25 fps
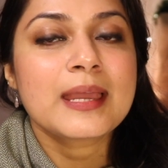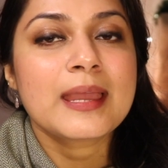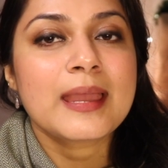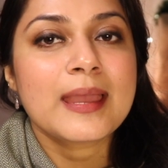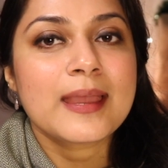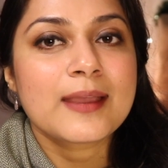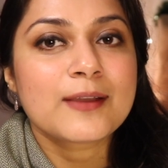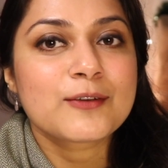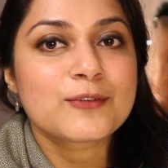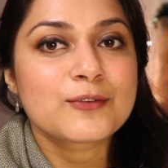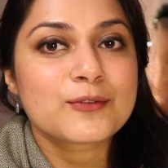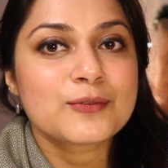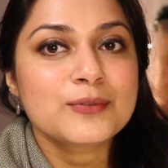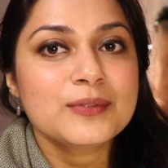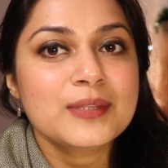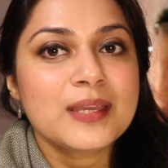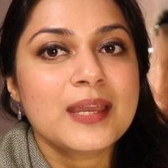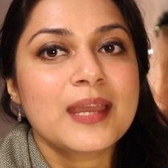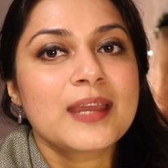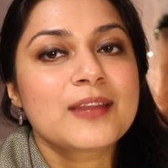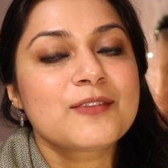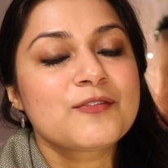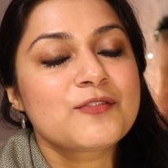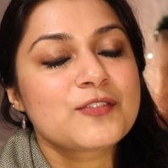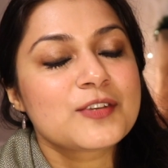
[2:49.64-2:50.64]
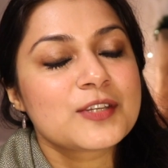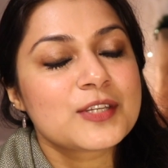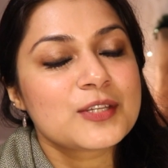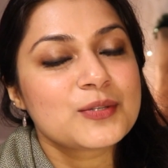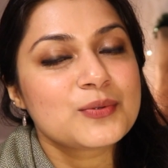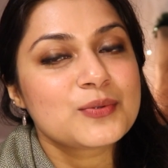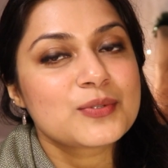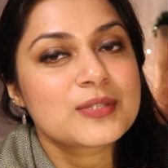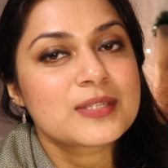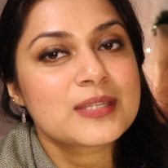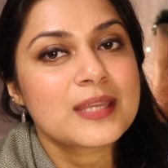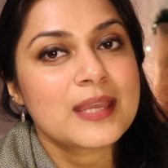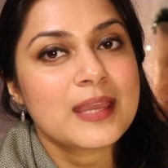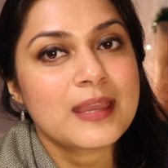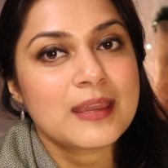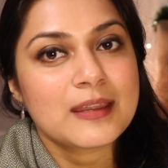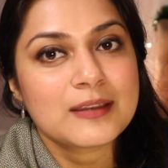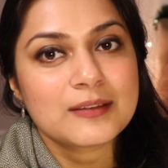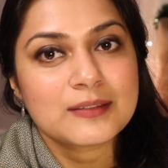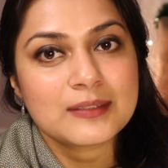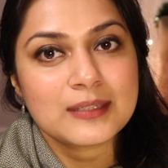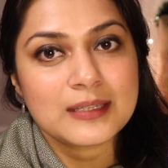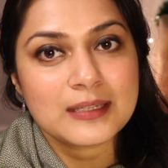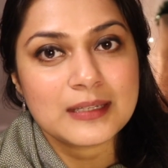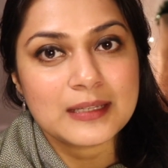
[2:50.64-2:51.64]
hair growth and reduce hair
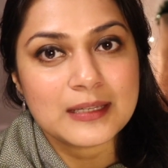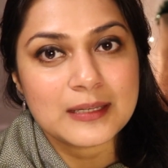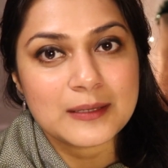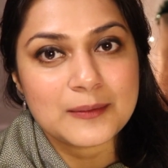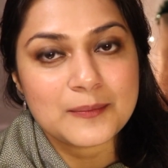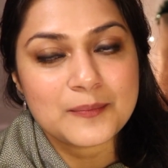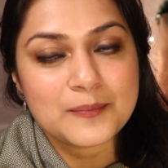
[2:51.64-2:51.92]
thinning.